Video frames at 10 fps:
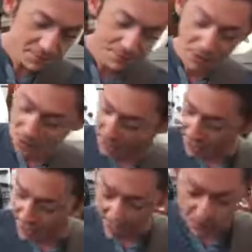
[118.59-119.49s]
first
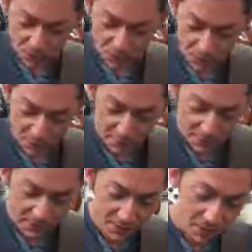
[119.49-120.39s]
thing, I go straight
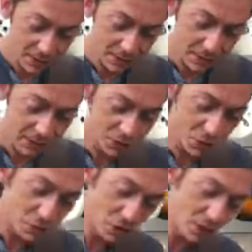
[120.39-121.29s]
from the guitar
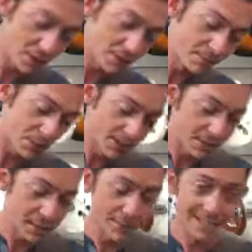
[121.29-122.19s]
into a noise
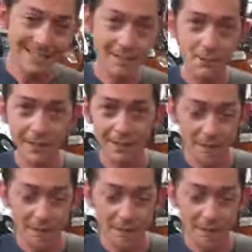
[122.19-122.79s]
suppressor. Now because I play